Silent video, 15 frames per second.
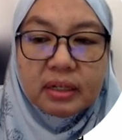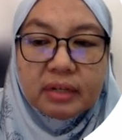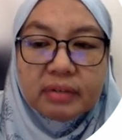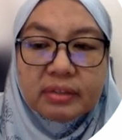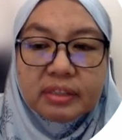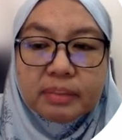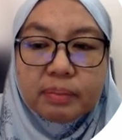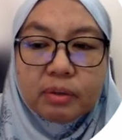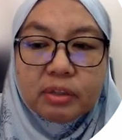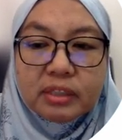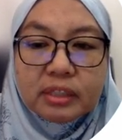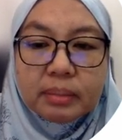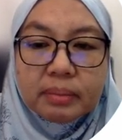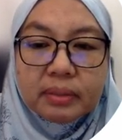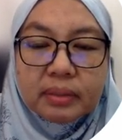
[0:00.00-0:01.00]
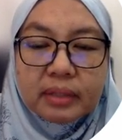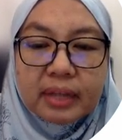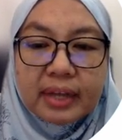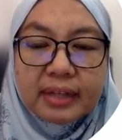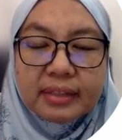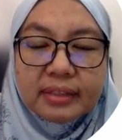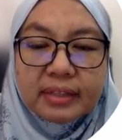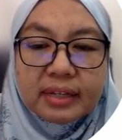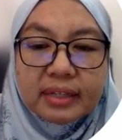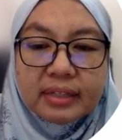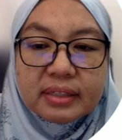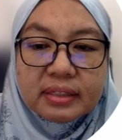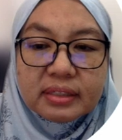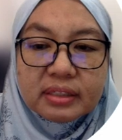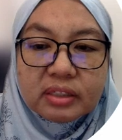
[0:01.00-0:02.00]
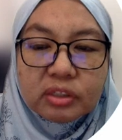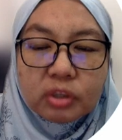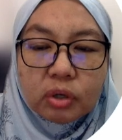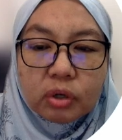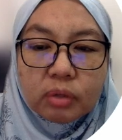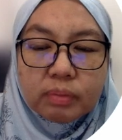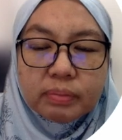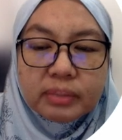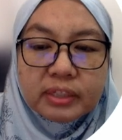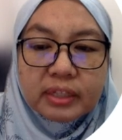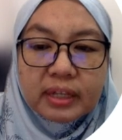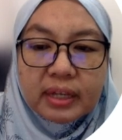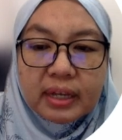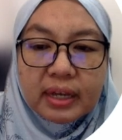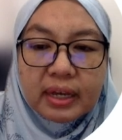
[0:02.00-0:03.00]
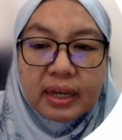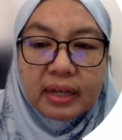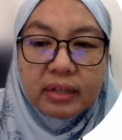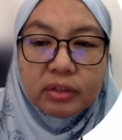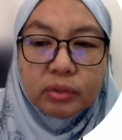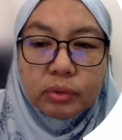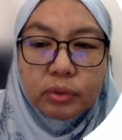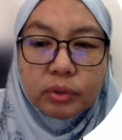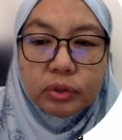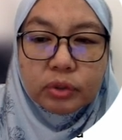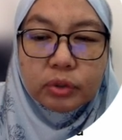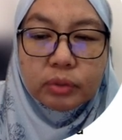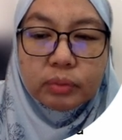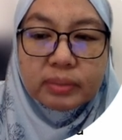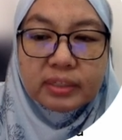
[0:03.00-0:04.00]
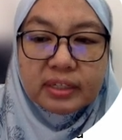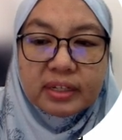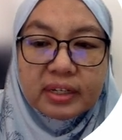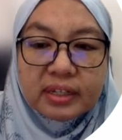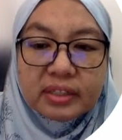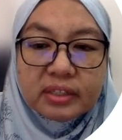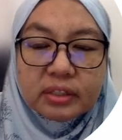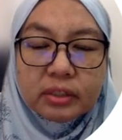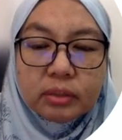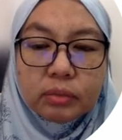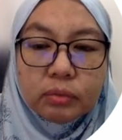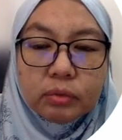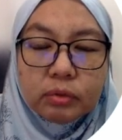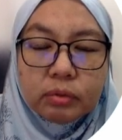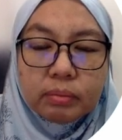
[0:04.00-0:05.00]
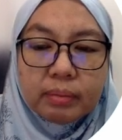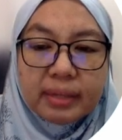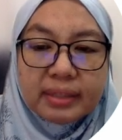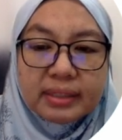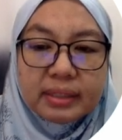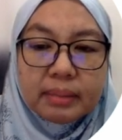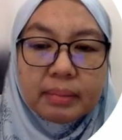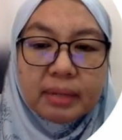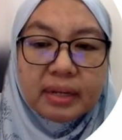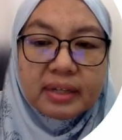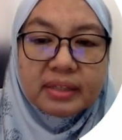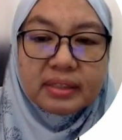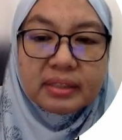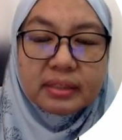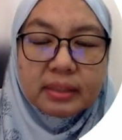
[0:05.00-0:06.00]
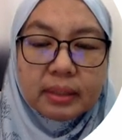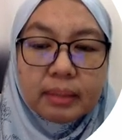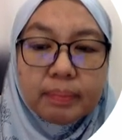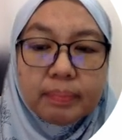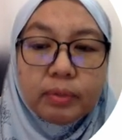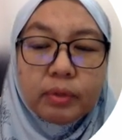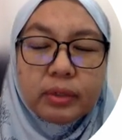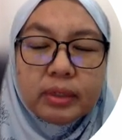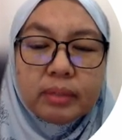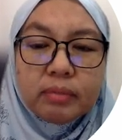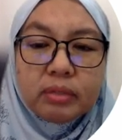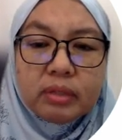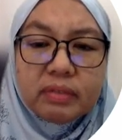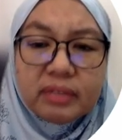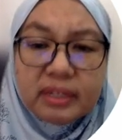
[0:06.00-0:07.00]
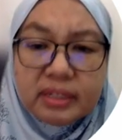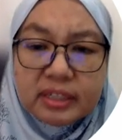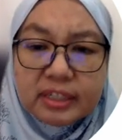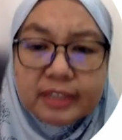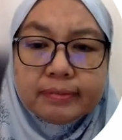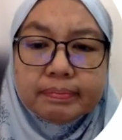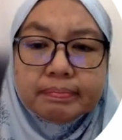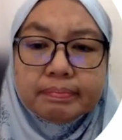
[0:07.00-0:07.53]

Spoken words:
responsible and challenging jobs, and good groups relation would maximize employee motivation.